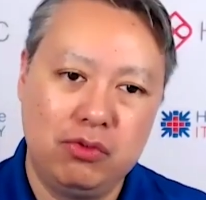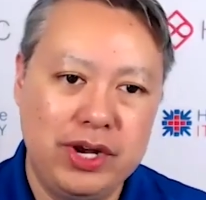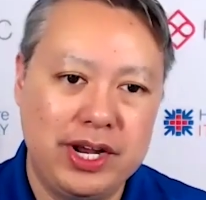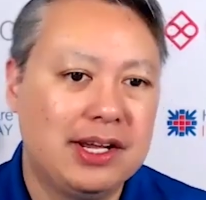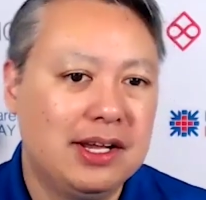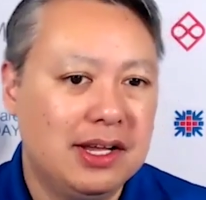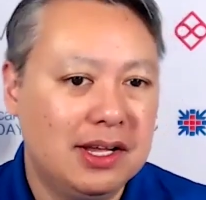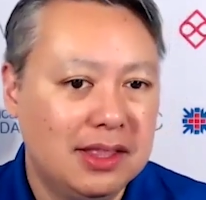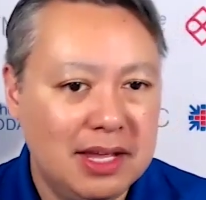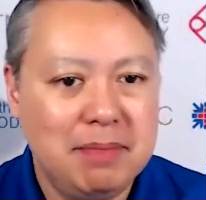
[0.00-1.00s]
Rick,
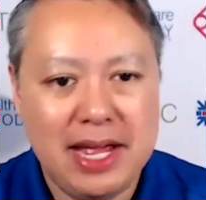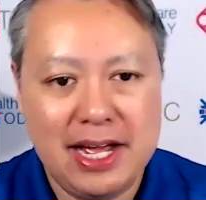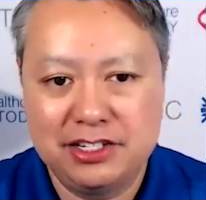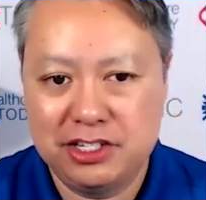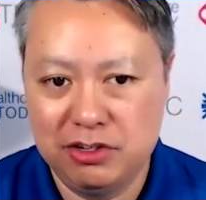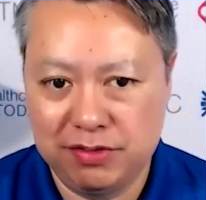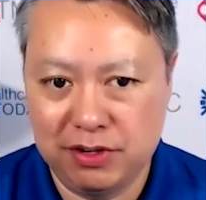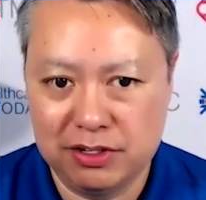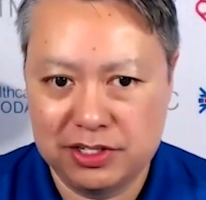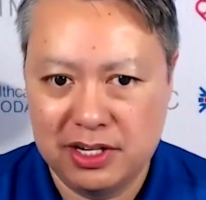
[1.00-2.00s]
let me ask you
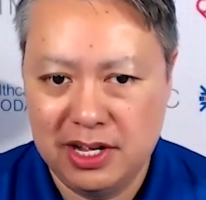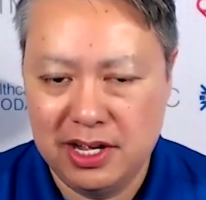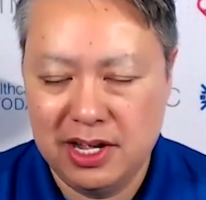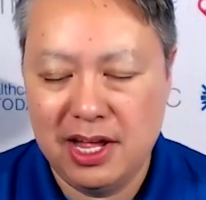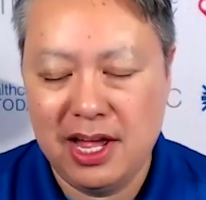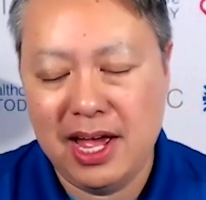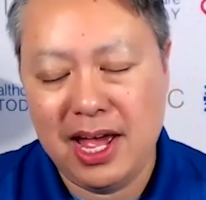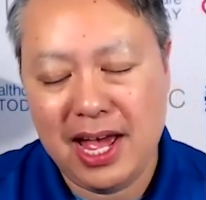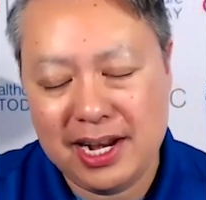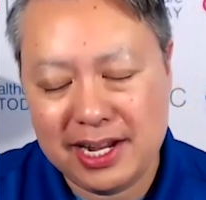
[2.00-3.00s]
first.
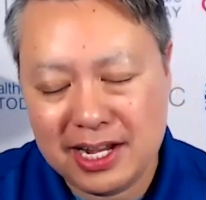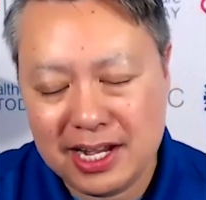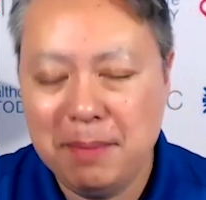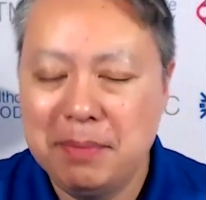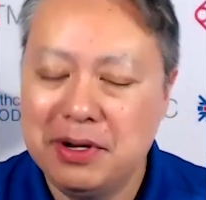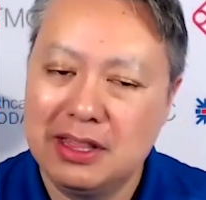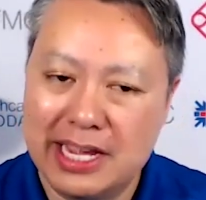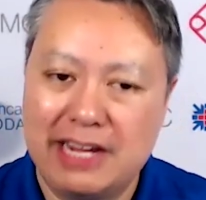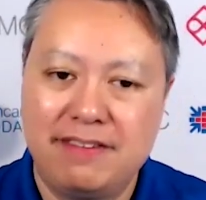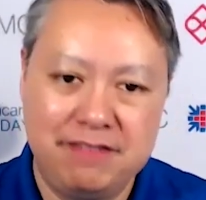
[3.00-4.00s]
At a company
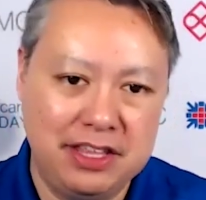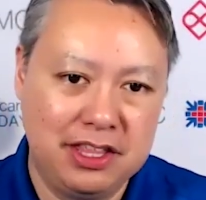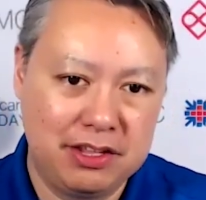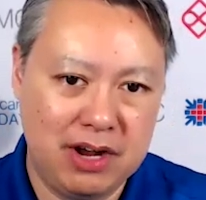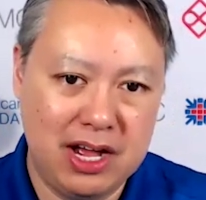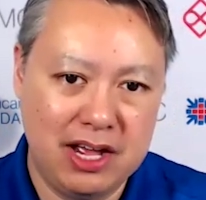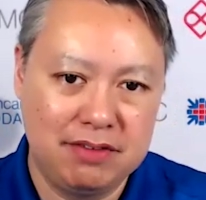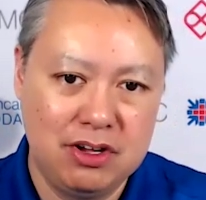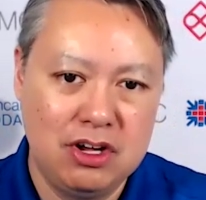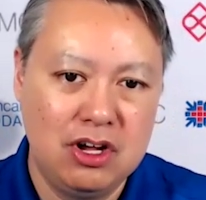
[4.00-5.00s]
like FinThrive,
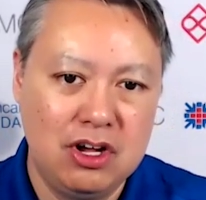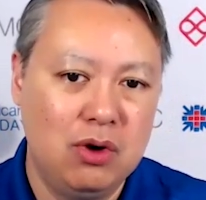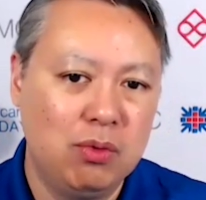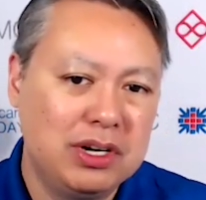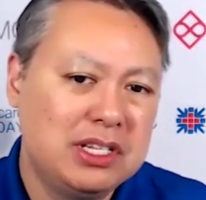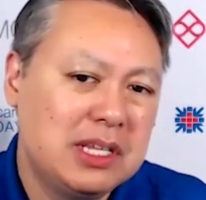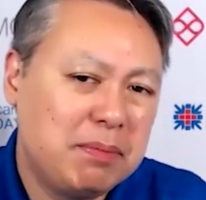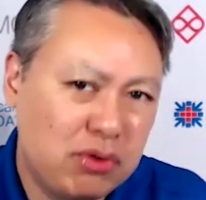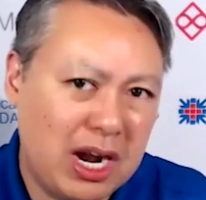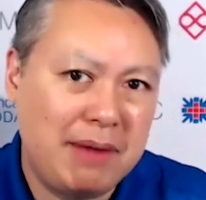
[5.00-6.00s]
what is the
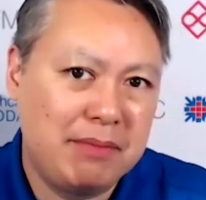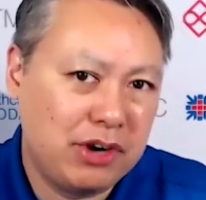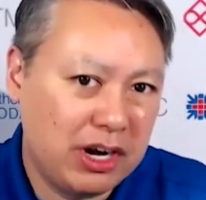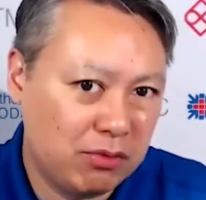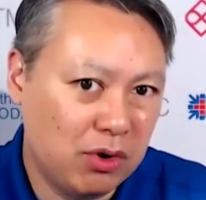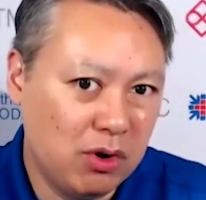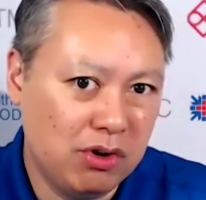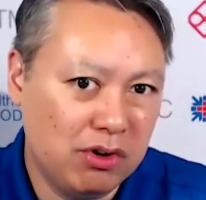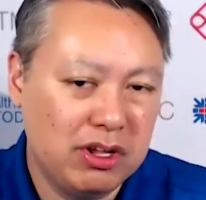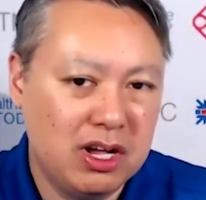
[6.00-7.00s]
primary
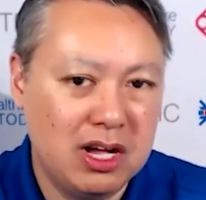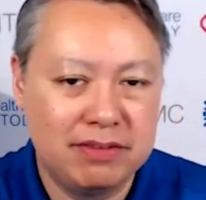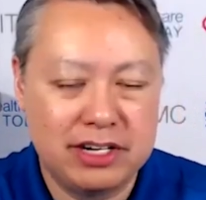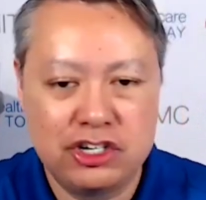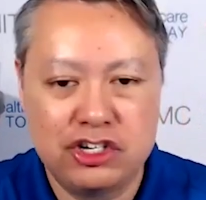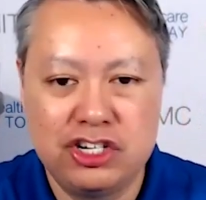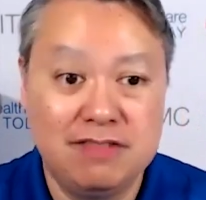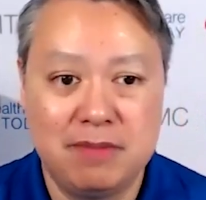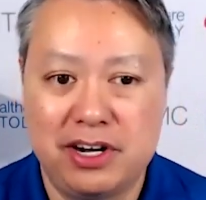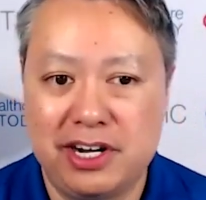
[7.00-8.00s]
role of a
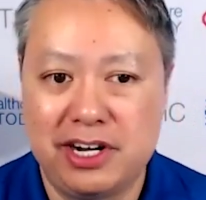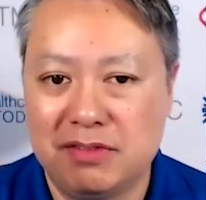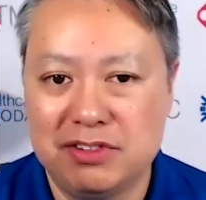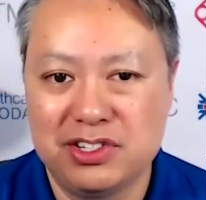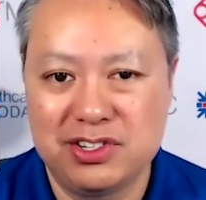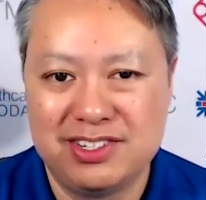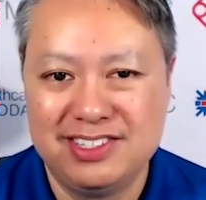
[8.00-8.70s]
chief marketing officer?